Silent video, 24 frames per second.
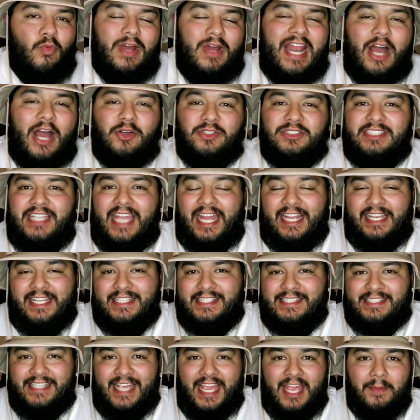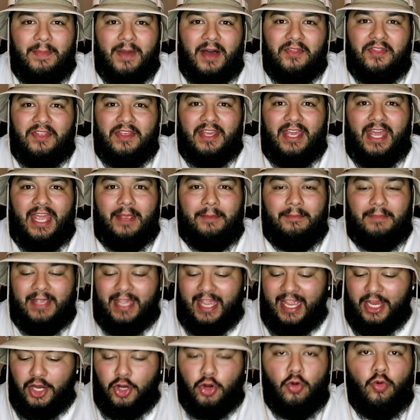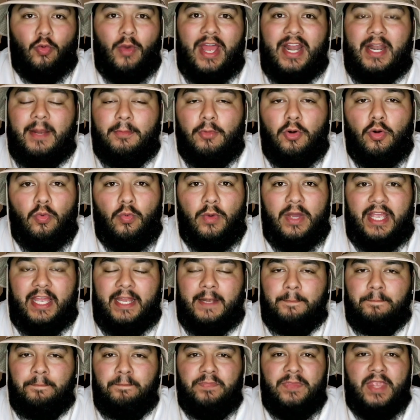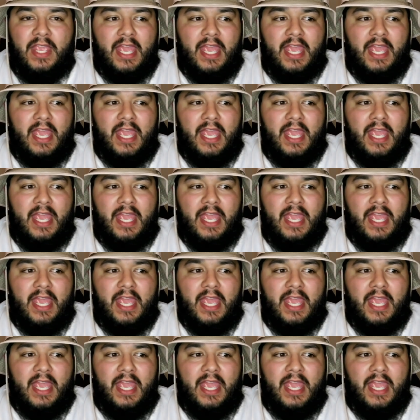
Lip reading: else can you say about the game? Incredible win.